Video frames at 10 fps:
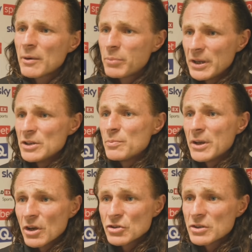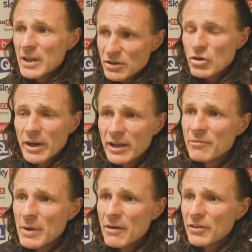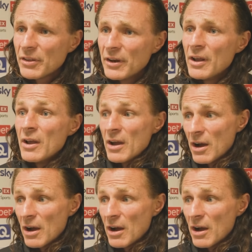back, please, because they're trying to give me everything.